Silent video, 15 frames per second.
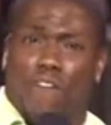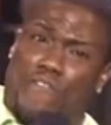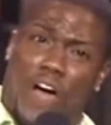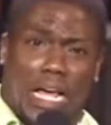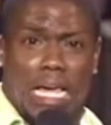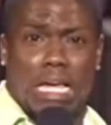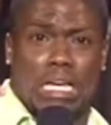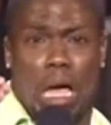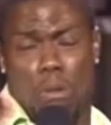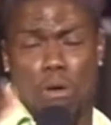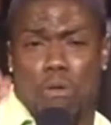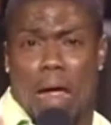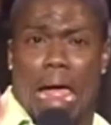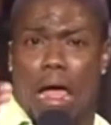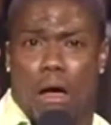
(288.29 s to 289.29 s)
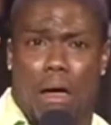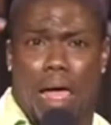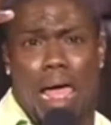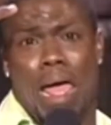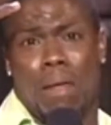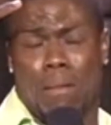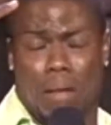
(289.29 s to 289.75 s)
gon' fucking come around
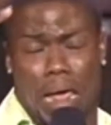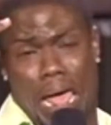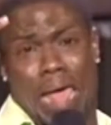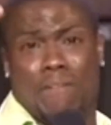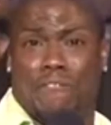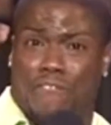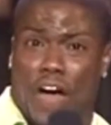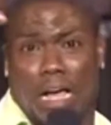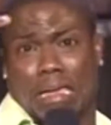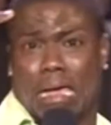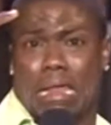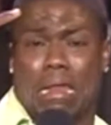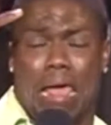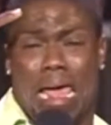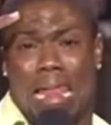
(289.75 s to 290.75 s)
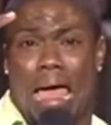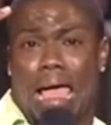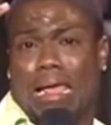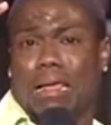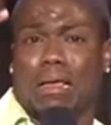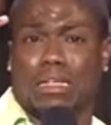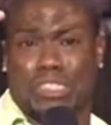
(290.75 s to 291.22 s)
and and fucking and
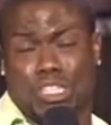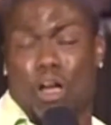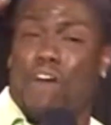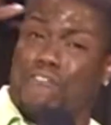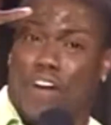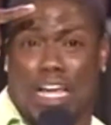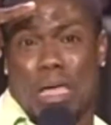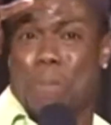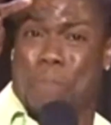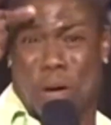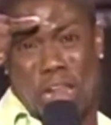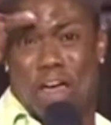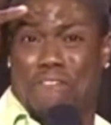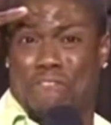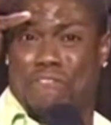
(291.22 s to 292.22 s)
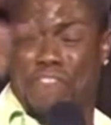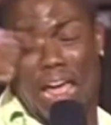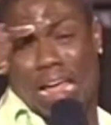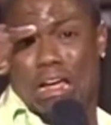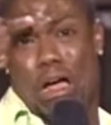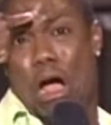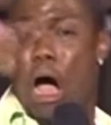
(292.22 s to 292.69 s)
like she gon' fucking put her
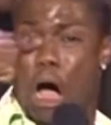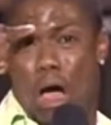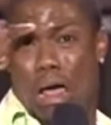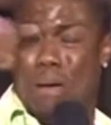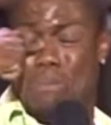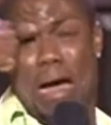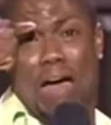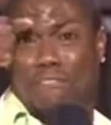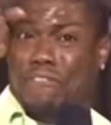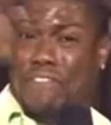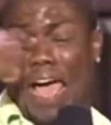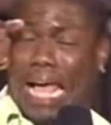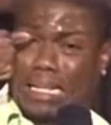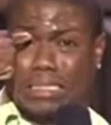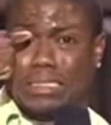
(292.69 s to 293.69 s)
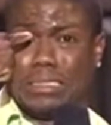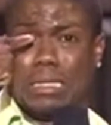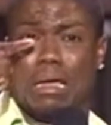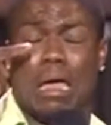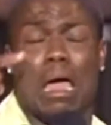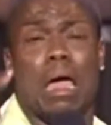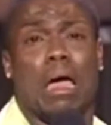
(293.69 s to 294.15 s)
finger all in my face,
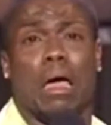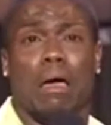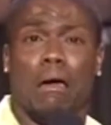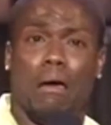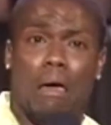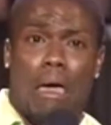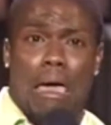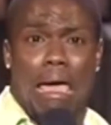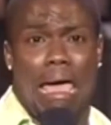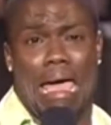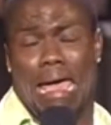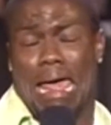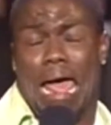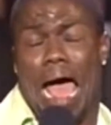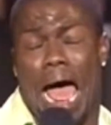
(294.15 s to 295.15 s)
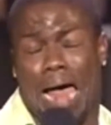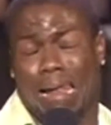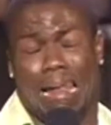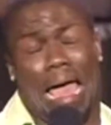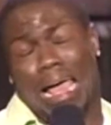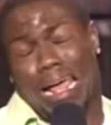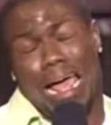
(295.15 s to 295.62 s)
and I
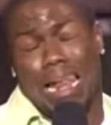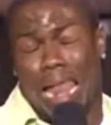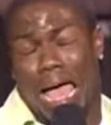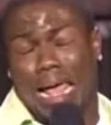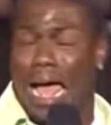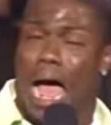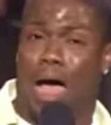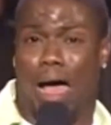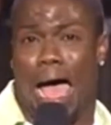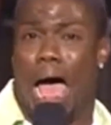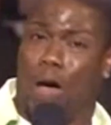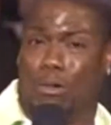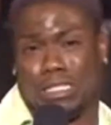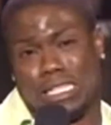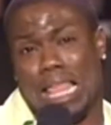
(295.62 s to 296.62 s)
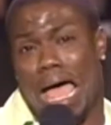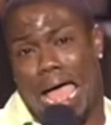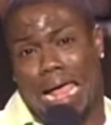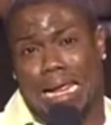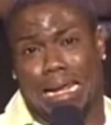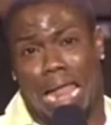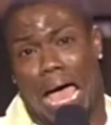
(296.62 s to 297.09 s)
like like I, I was
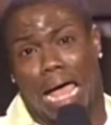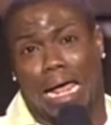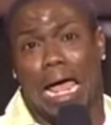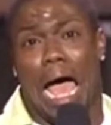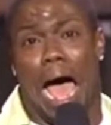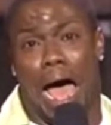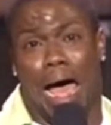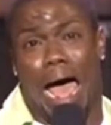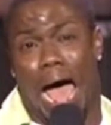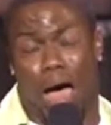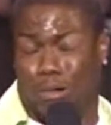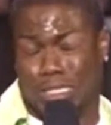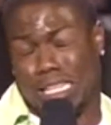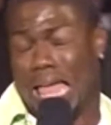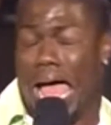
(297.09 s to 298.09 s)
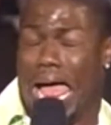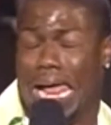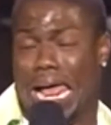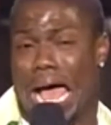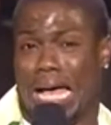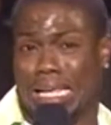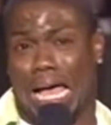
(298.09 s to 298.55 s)
like like I, I was
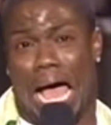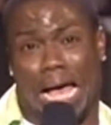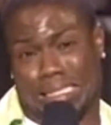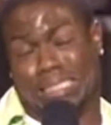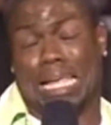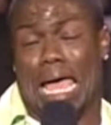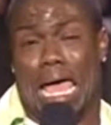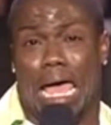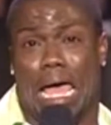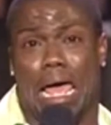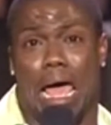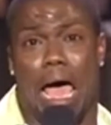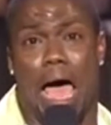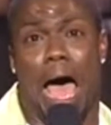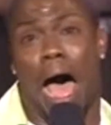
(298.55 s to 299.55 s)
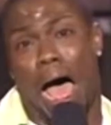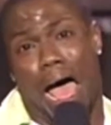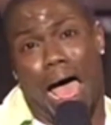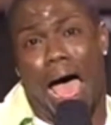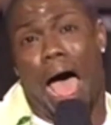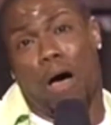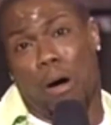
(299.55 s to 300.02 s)
like I, I said I,
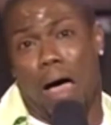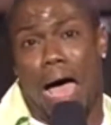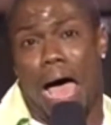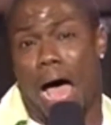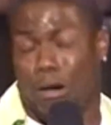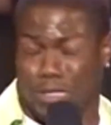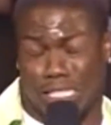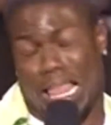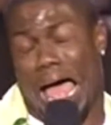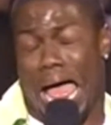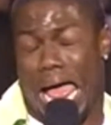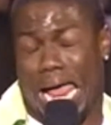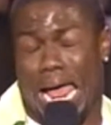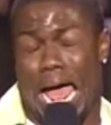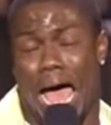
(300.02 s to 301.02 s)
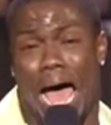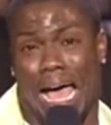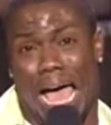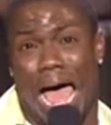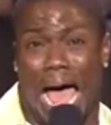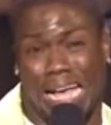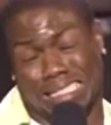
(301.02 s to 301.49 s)
I I was like I
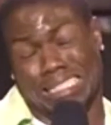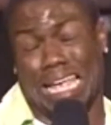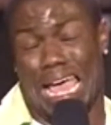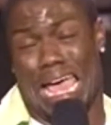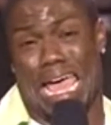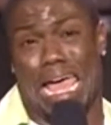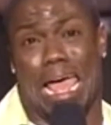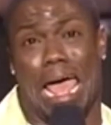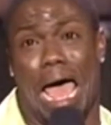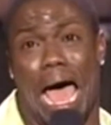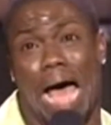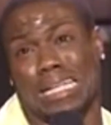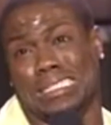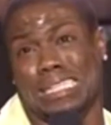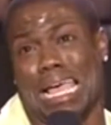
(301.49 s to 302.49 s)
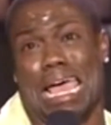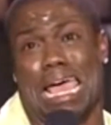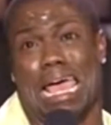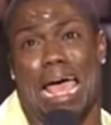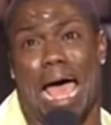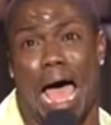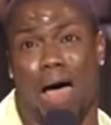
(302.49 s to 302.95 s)
I said I
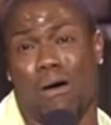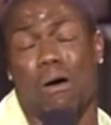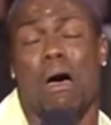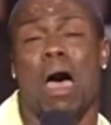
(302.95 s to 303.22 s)
said I